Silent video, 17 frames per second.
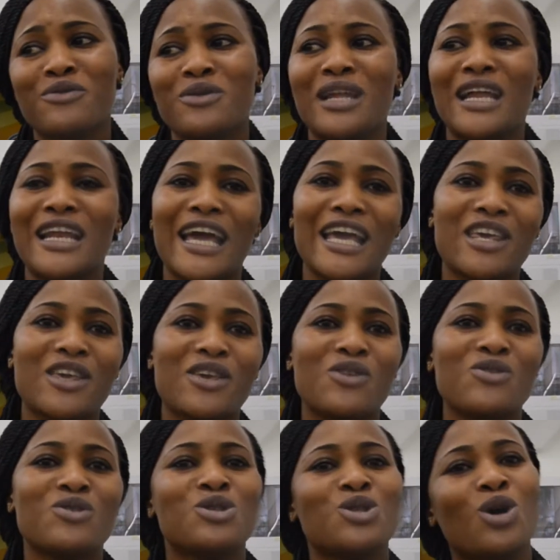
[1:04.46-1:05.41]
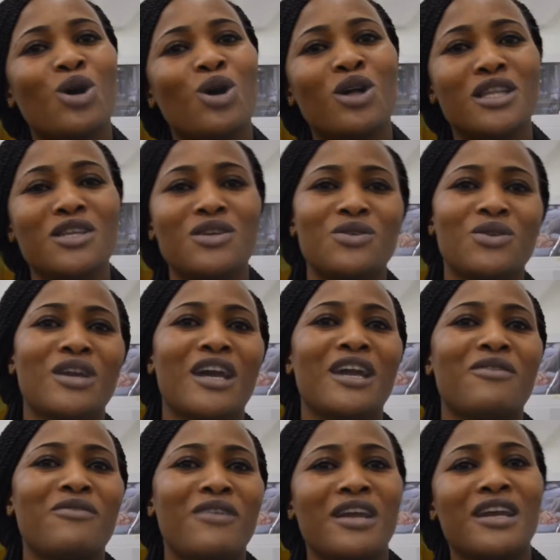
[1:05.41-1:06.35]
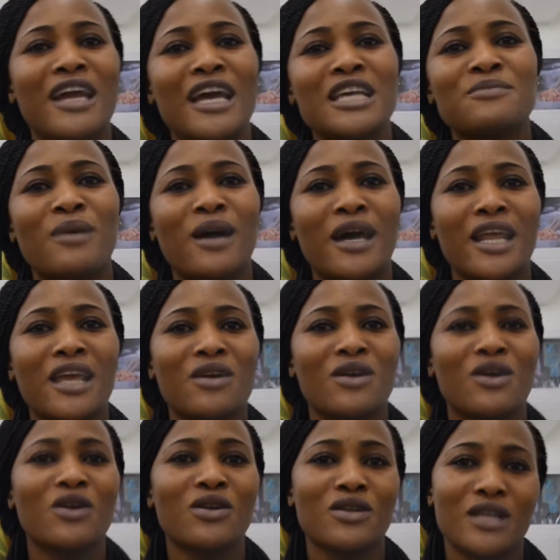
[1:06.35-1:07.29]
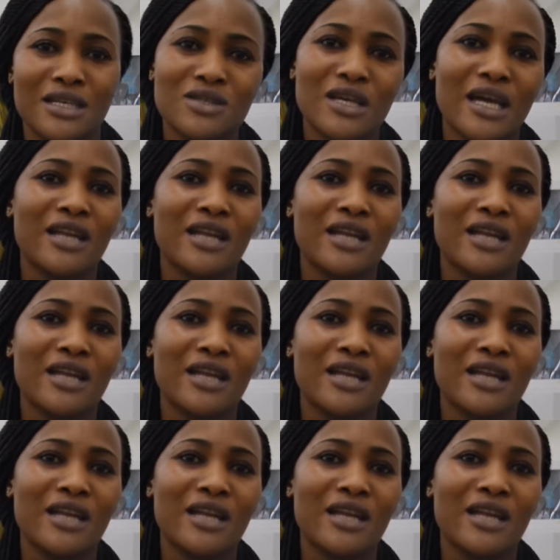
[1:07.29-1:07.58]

I like you, you're tall, you know, you got a very nice body, all that kind